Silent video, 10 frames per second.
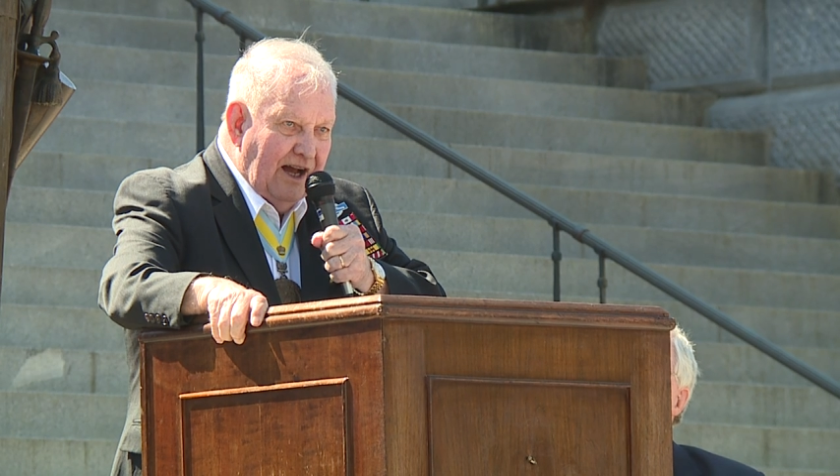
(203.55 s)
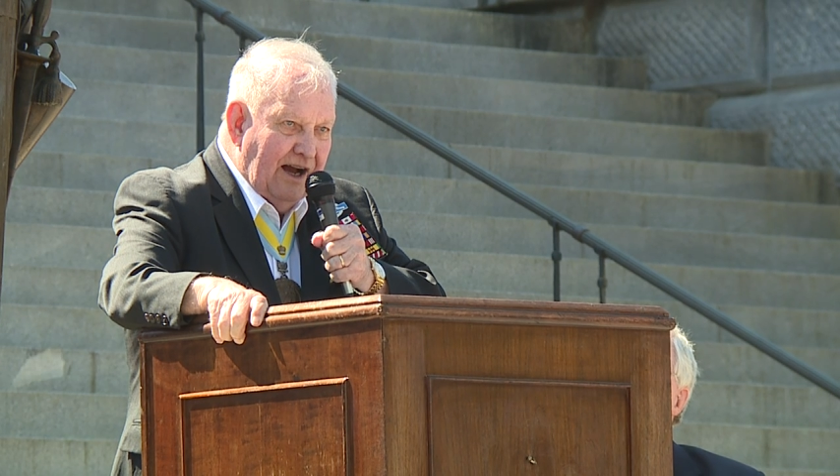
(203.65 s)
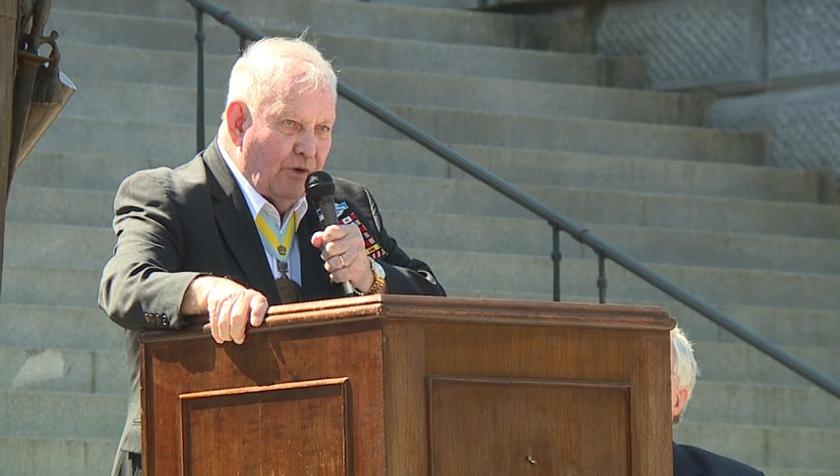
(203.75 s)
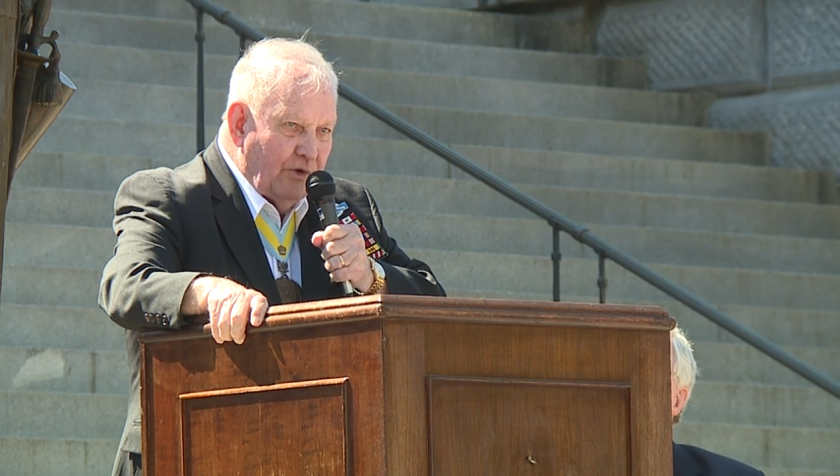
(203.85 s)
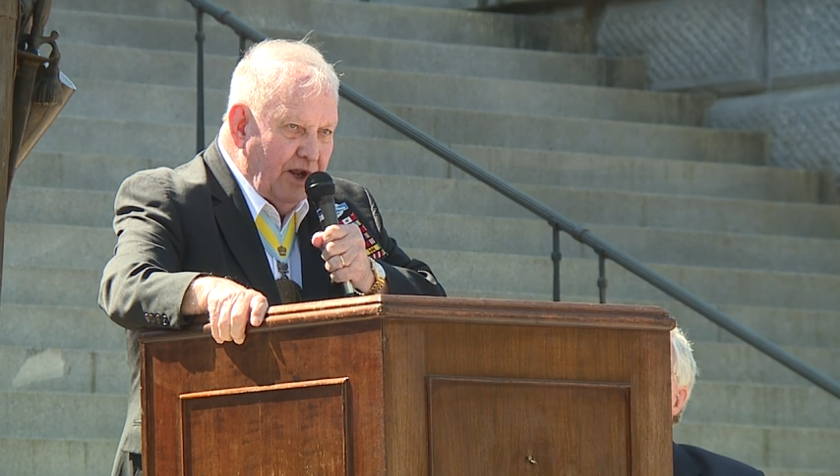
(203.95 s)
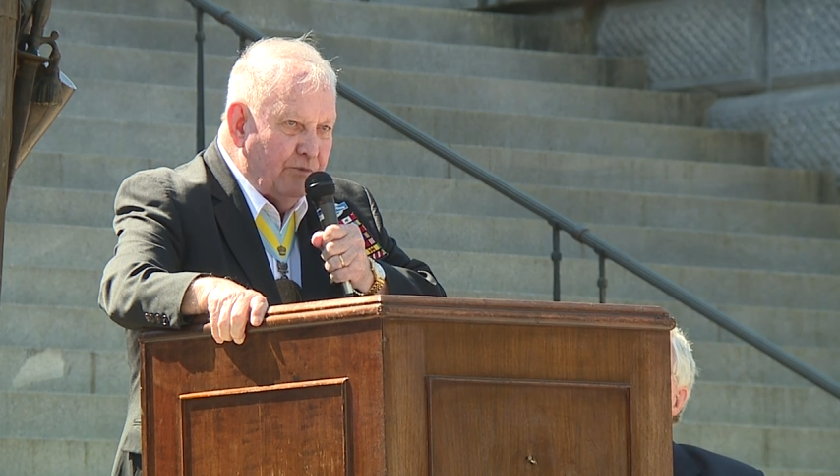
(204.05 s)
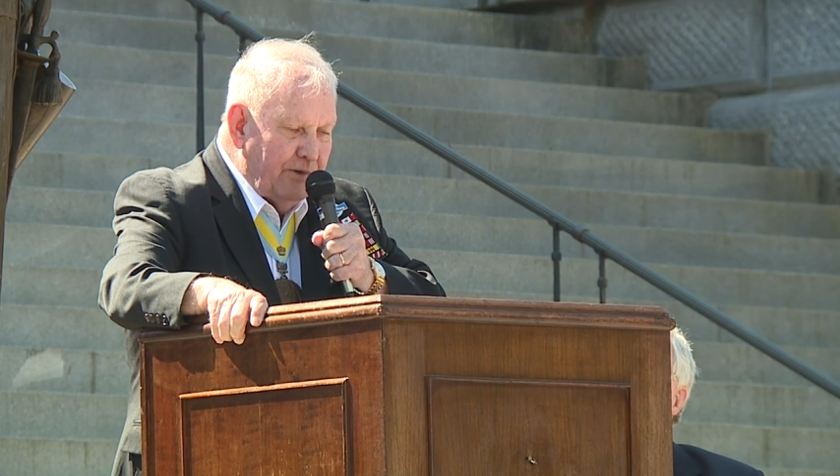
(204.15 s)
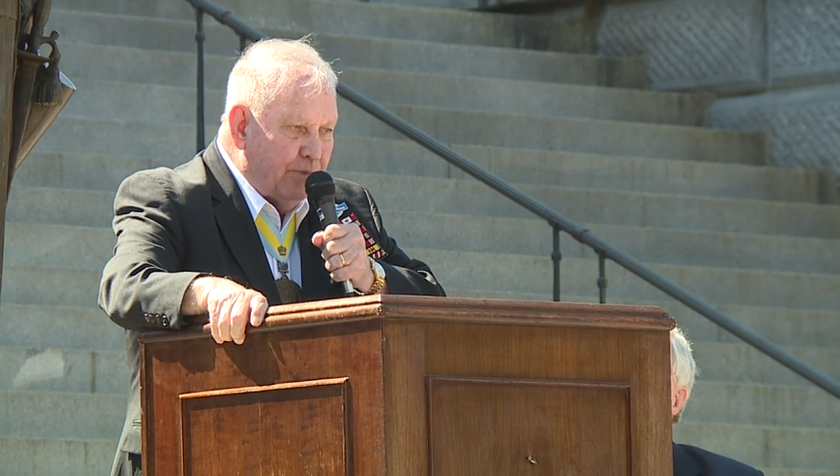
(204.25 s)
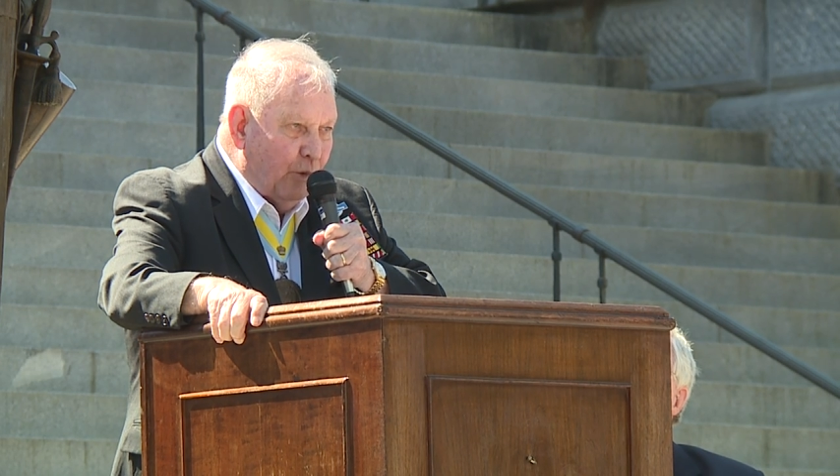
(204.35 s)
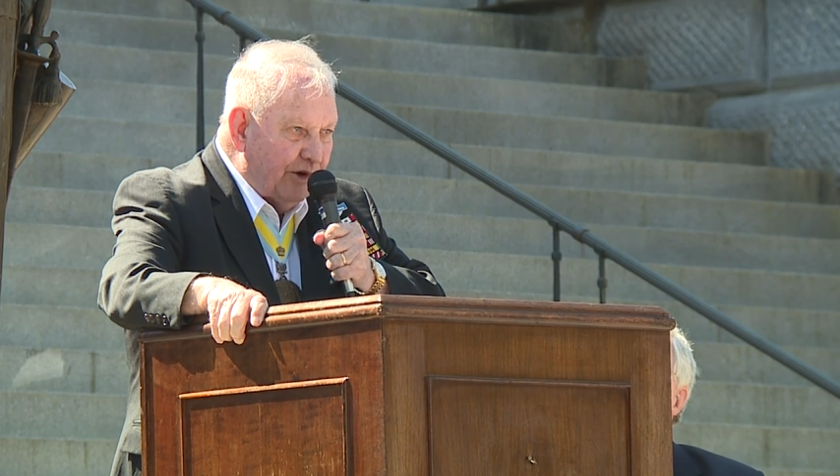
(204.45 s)
I read
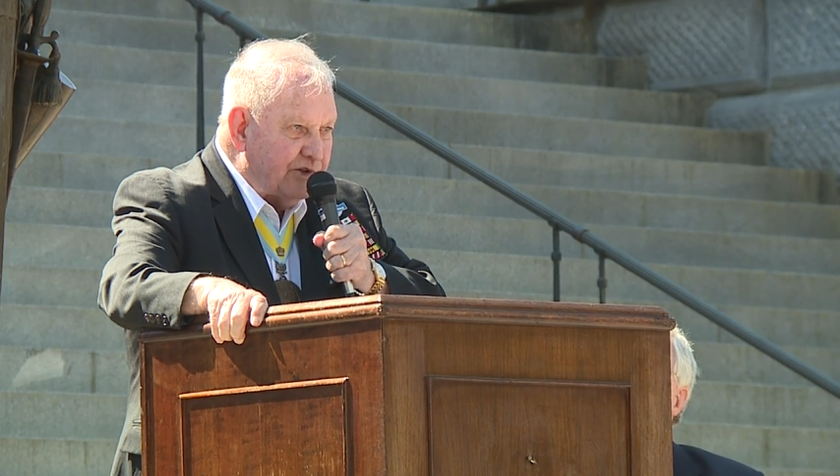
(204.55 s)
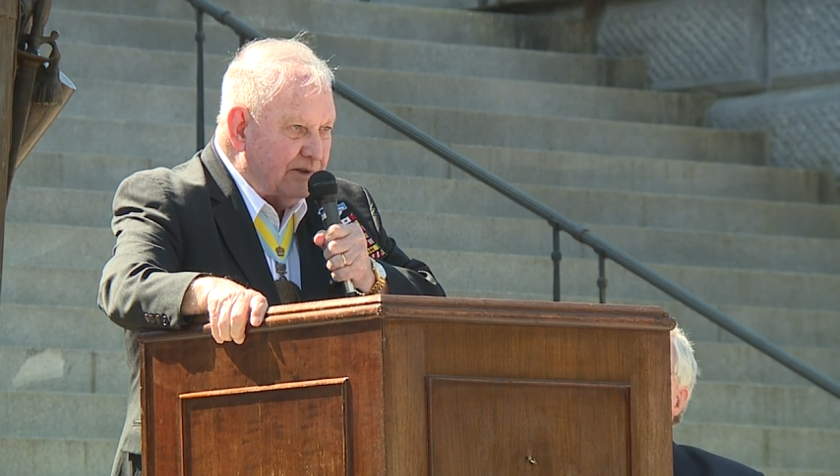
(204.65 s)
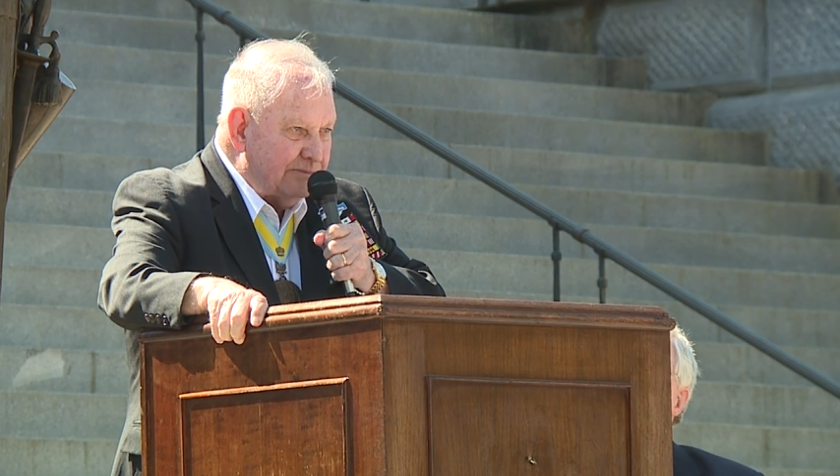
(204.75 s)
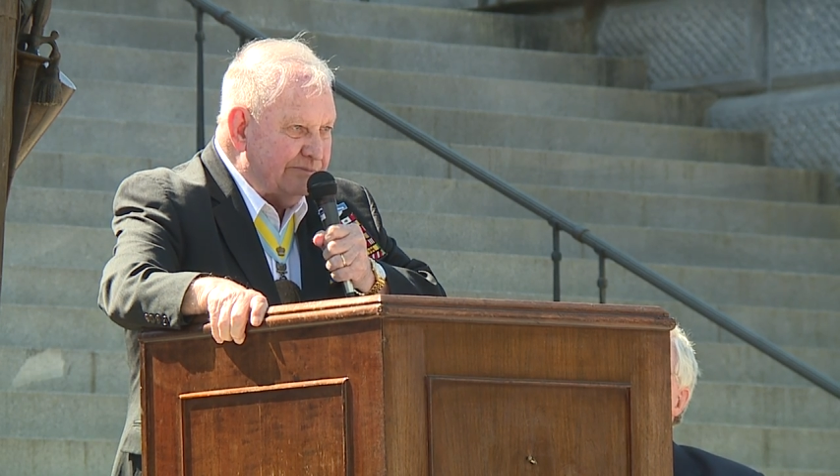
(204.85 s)
reports